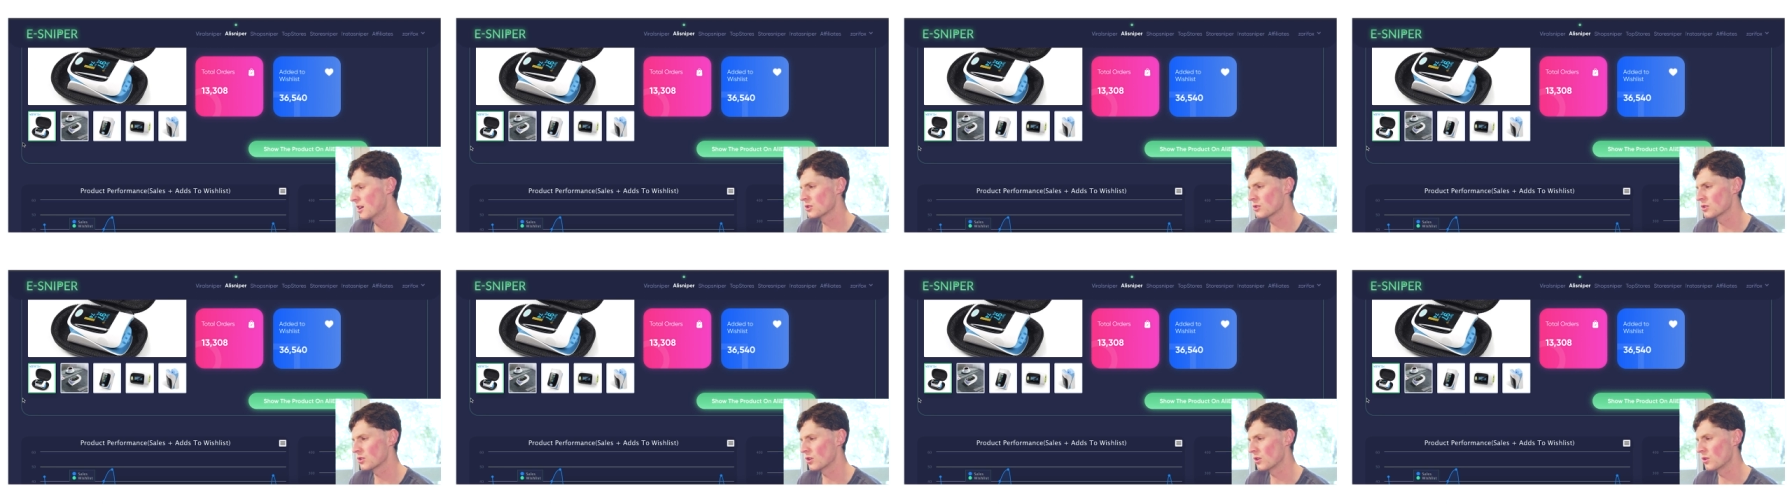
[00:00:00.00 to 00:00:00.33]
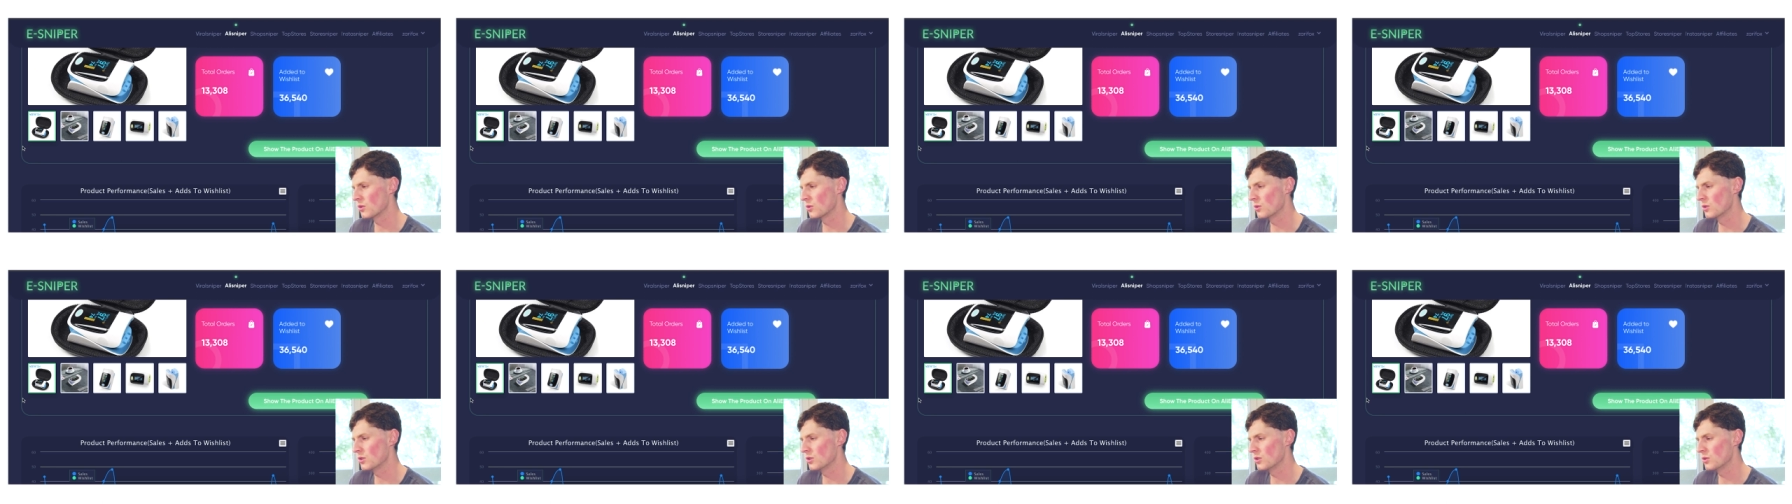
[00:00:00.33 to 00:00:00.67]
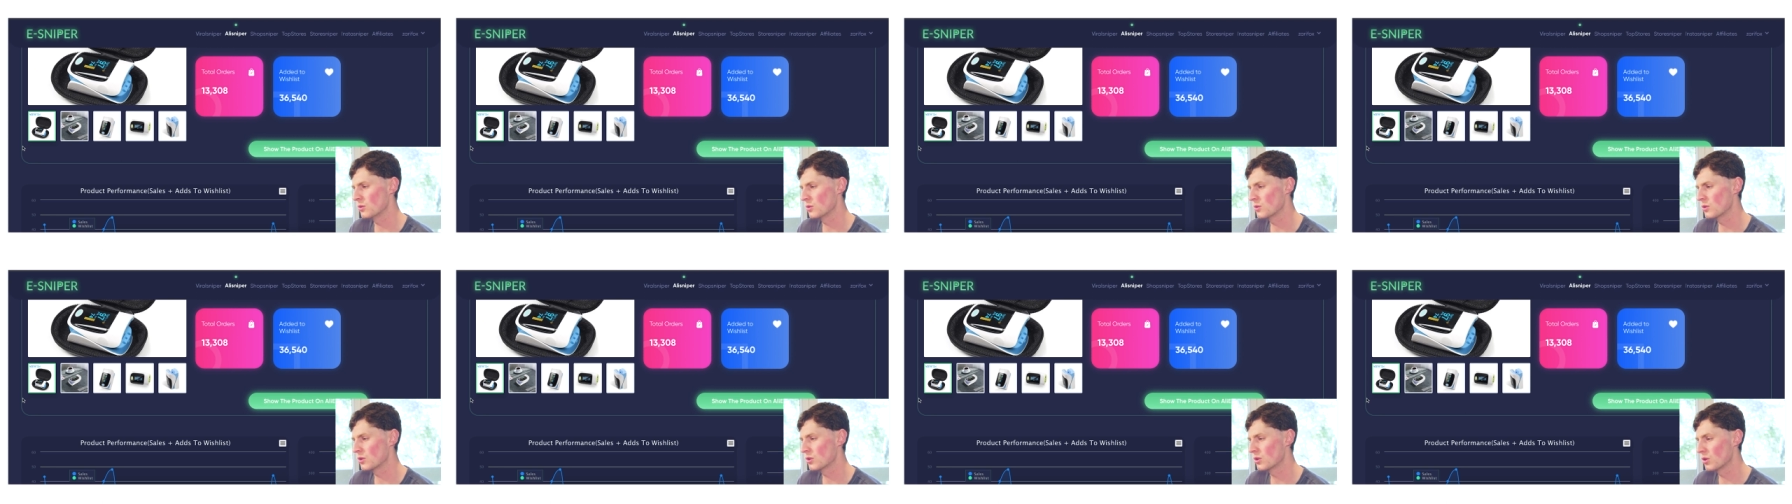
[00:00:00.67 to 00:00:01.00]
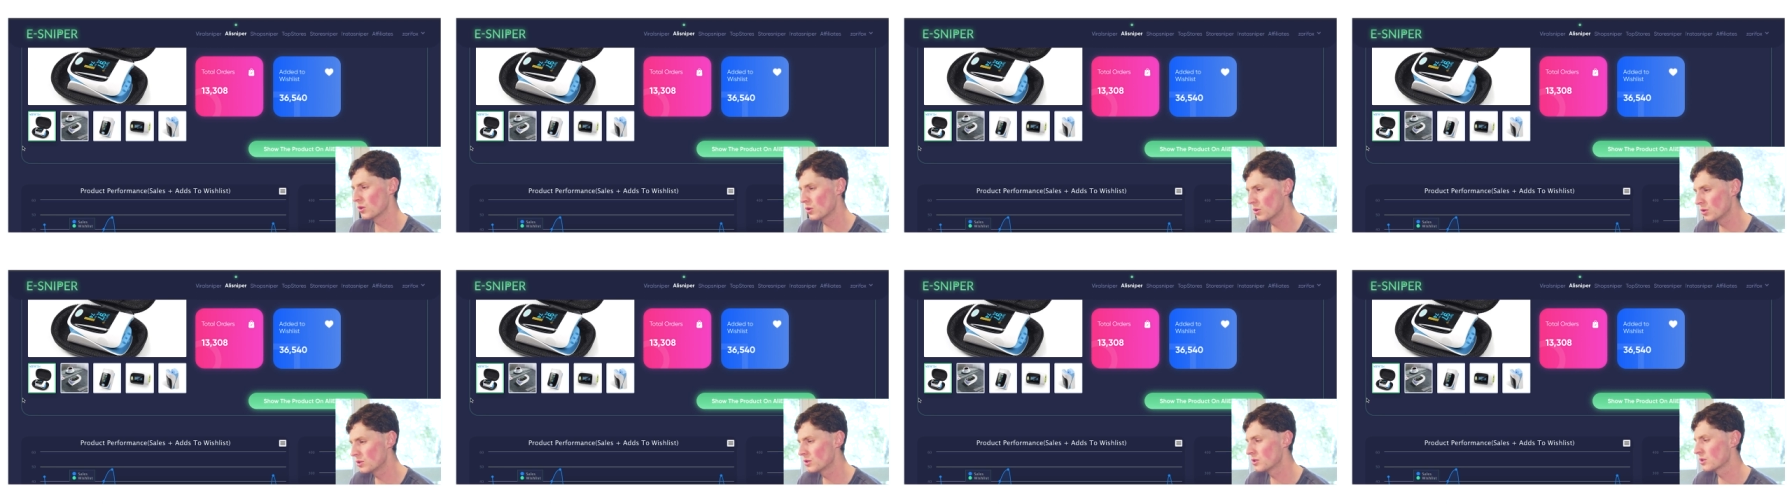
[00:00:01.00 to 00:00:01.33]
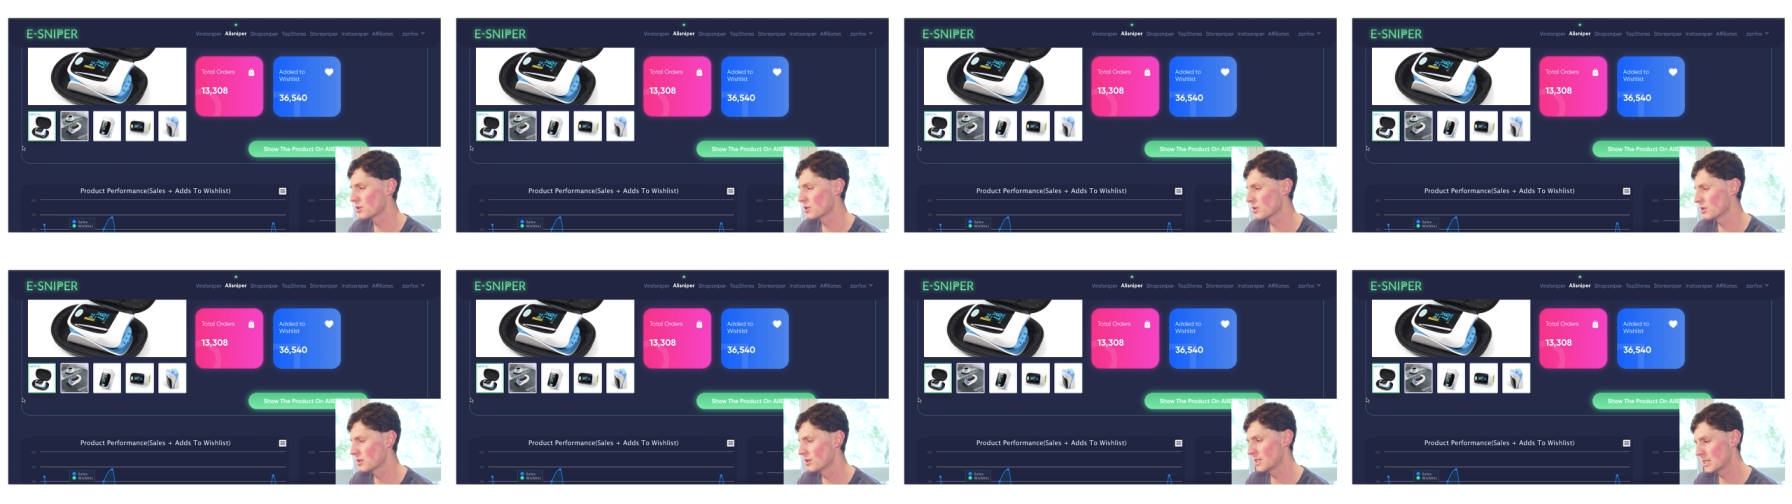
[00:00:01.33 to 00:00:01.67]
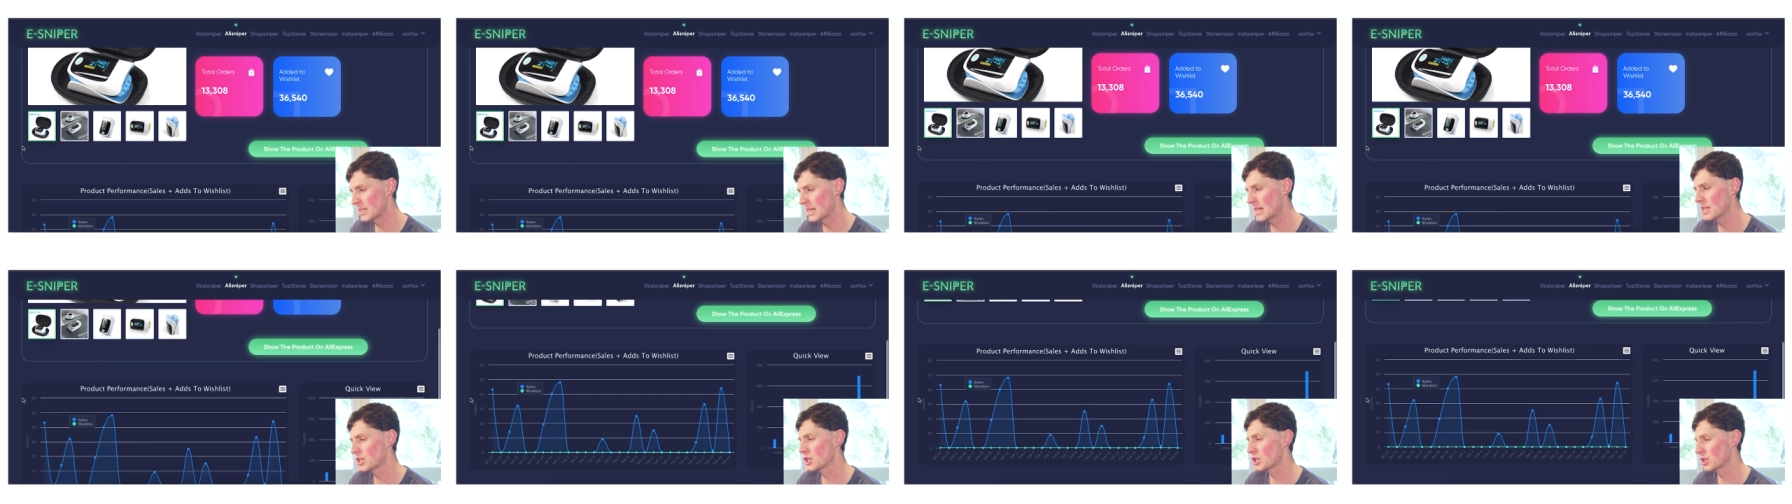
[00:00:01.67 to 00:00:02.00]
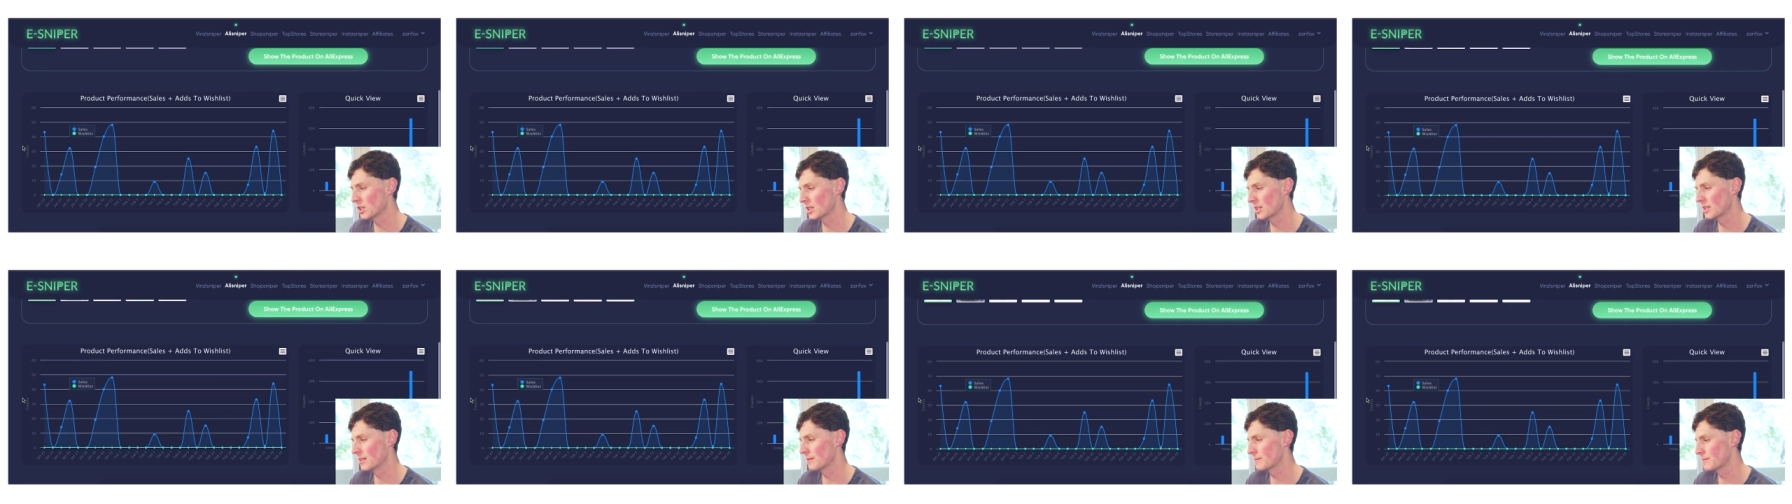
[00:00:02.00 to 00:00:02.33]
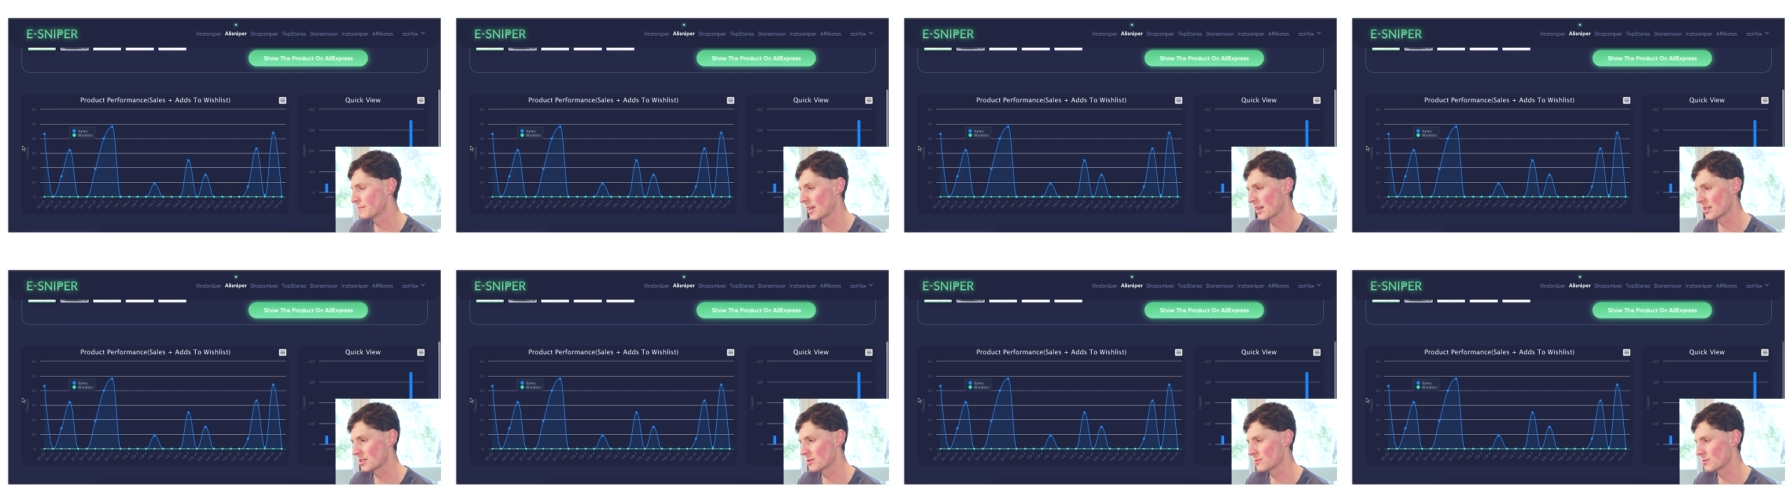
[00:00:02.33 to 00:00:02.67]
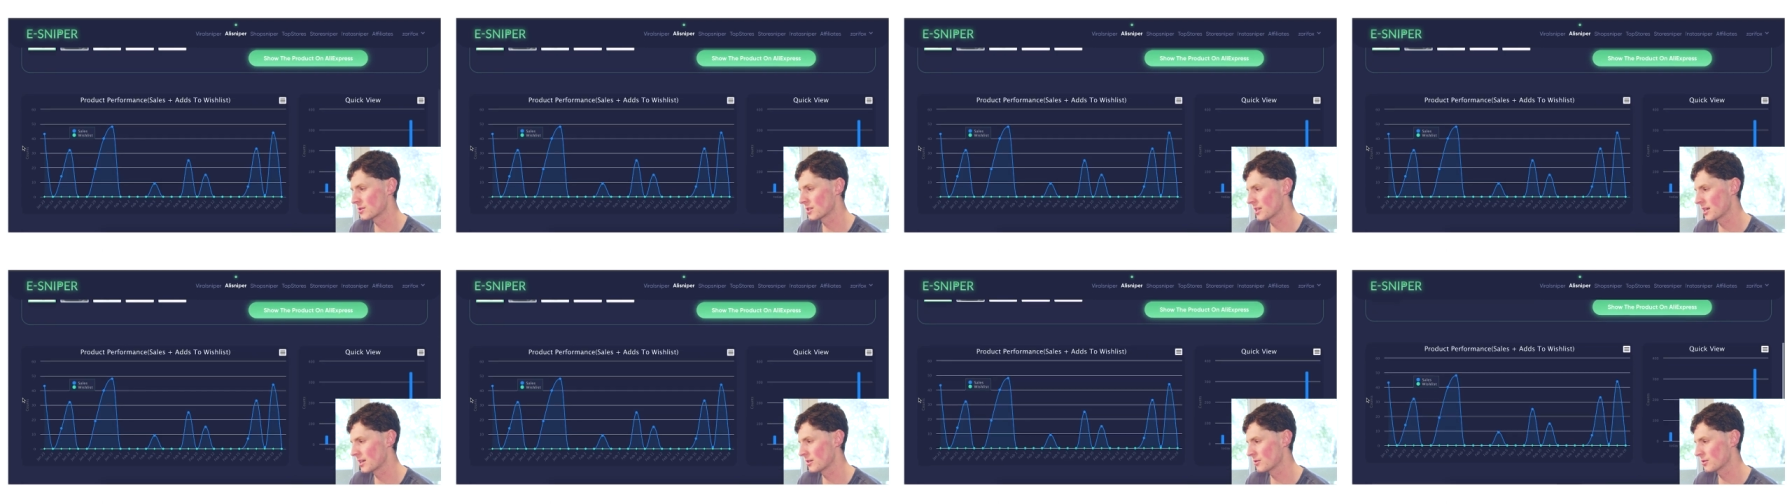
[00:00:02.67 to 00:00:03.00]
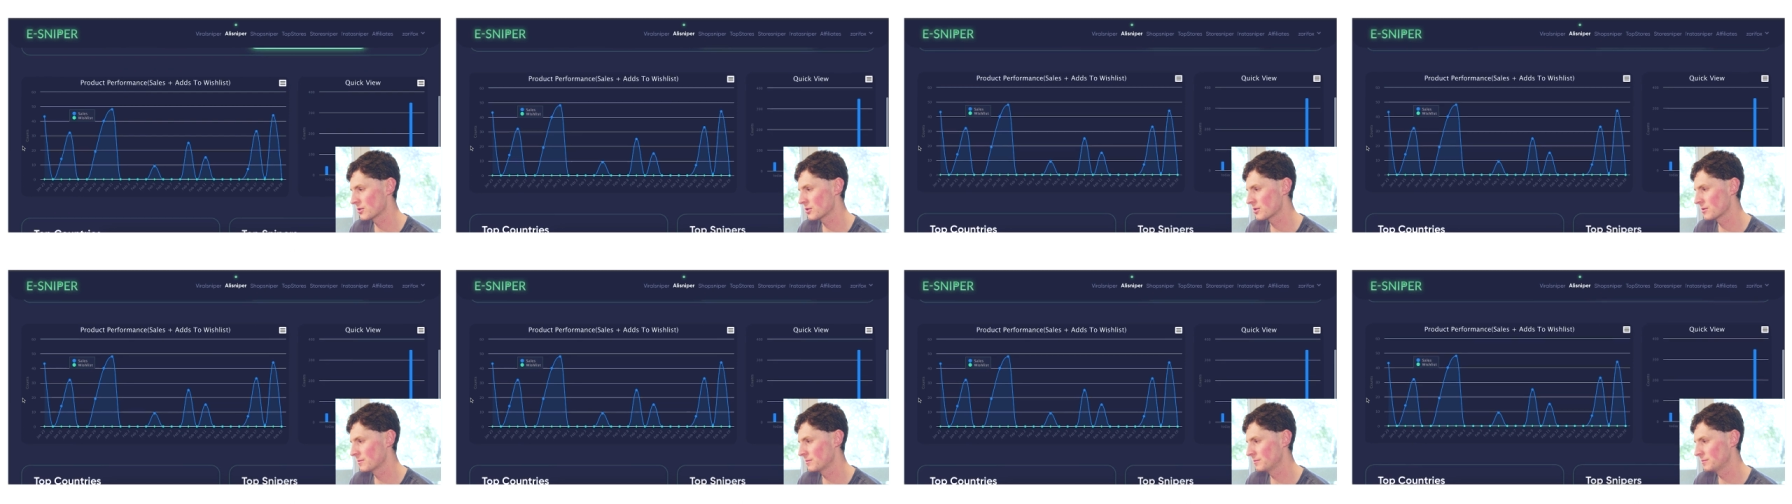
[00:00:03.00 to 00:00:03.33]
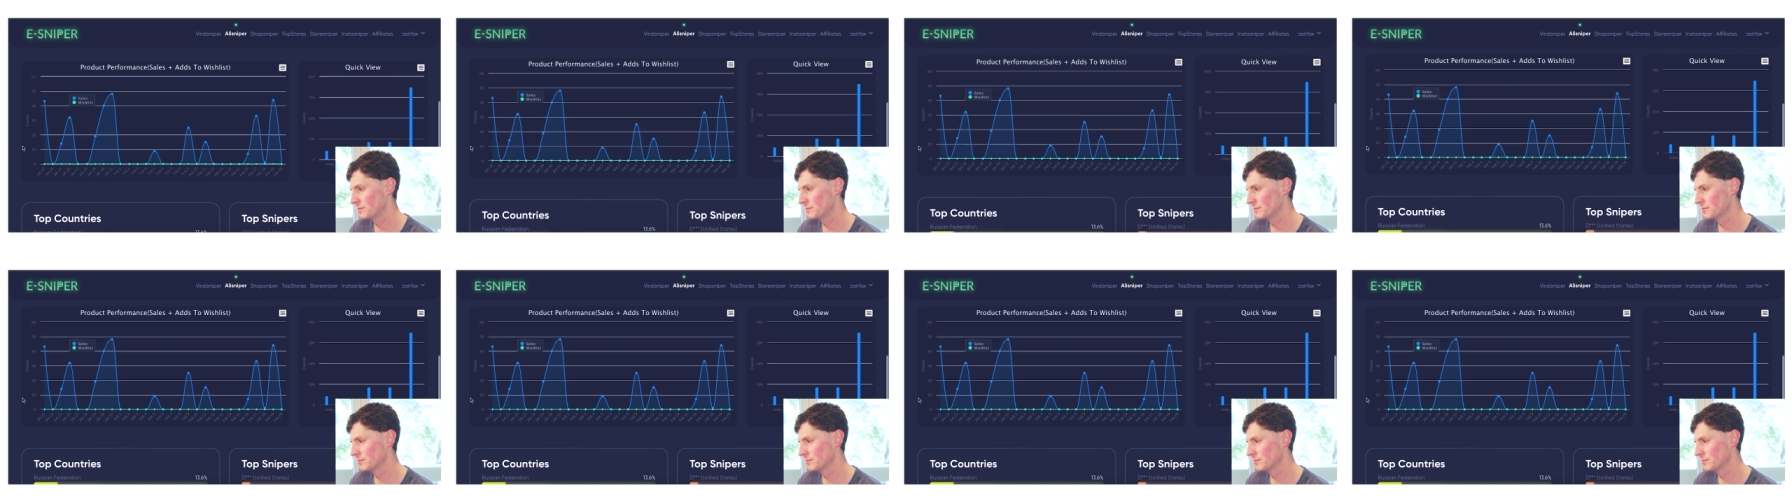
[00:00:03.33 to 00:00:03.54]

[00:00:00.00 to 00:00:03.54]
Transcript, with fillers: So you could potentially get some sales.